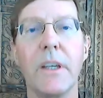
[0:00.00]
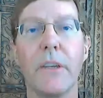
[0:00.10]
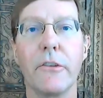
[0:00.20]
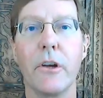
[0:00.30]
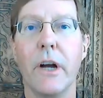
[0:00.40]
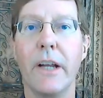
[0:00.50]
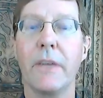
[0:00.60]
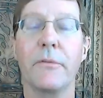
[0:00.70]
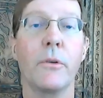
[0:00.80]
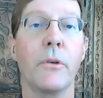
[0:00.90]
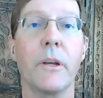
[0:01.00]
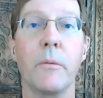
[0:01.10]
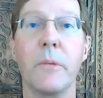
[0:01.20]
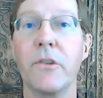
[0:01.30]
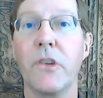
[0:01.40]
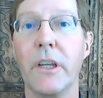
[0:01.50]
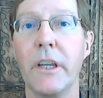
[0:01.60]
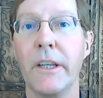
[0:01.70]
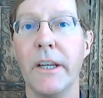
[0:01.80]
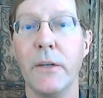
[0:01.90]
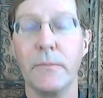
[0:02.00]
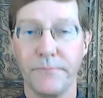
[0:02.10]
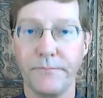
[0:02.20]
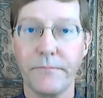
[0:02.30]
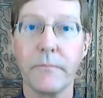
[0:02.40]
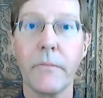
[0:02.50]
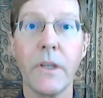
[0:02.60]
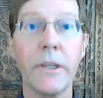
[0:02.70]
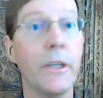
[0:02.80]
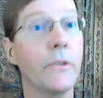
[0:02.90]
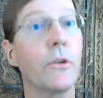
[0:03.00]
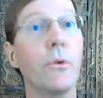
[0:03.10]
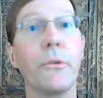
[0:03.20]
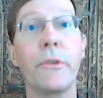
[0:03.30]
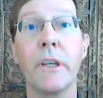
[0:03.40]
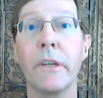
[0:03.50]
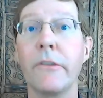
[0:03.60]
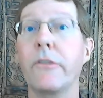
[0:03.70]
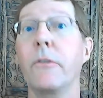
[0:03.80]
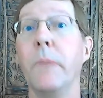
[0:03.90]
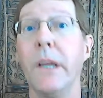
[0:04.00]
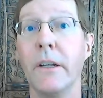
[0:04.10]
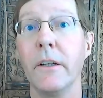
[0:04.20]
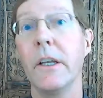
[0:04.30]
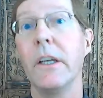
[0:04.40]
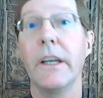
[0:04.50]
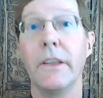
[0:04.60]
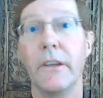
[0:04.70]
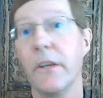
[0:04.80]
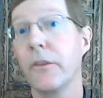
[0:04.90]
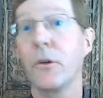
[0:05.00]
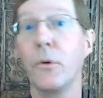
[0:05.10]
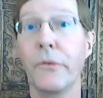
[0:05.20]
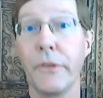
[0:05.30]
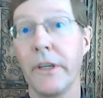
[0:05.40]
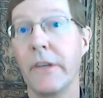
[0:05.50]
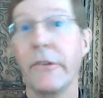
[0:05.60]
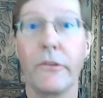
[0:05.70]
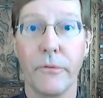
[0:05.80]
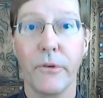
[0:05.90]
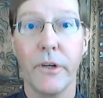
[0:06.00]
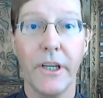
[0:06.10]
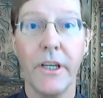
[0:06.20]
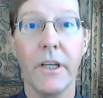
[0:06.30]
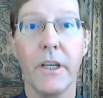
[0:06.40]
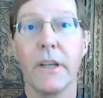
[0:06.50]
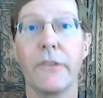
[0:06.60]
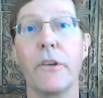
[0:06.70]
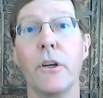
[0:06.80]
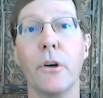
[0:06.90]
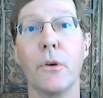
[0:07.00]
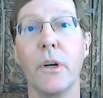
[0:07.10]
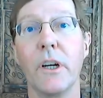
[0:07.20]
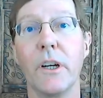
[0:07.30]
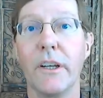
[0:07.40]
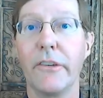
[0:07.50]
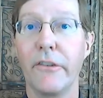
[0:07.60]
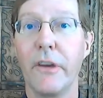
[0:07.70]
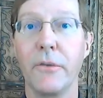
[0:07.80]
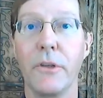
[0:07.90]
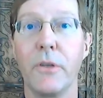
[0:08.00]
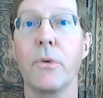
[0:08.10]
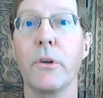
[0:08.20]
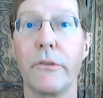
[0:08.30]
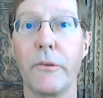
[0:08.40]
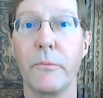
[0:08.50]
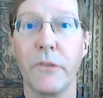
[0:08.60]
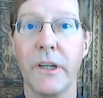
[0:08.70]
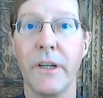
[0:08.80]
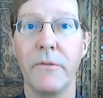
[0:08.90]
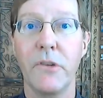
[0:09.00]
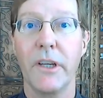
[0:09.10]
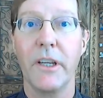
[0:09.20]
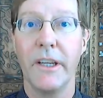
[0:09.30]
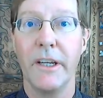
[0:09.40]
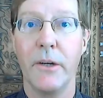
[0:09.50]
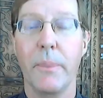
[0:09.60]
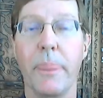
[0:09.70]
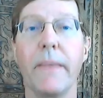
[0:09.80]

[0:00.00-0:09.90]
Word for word: So I definitely recommend checking it out. Again, the cool thing is it's in beta, and the other cool thing is it's free, so uh, it's definitely worth some time checking out.